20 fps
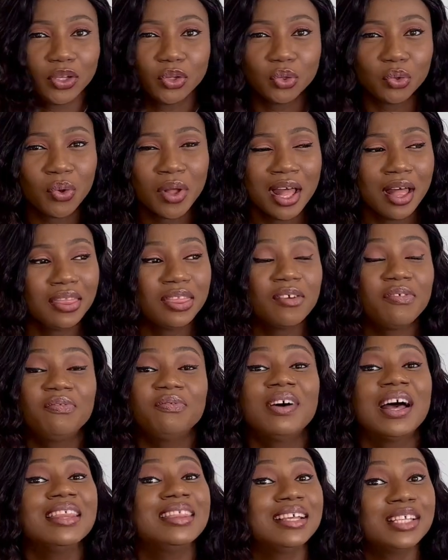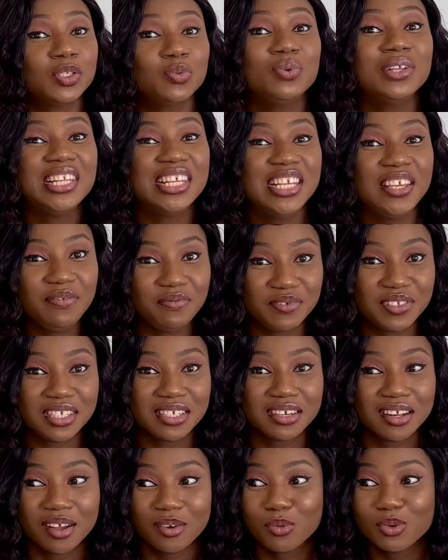The farthest we
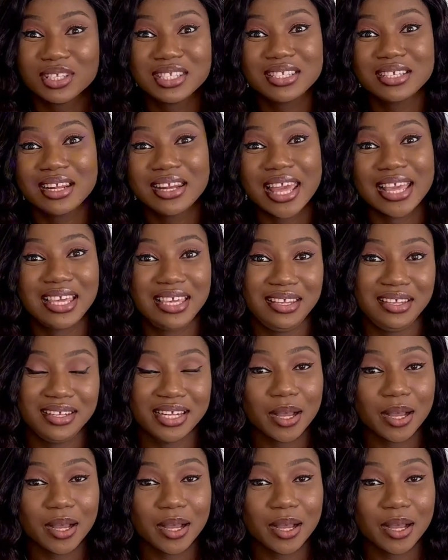lived was Lekki.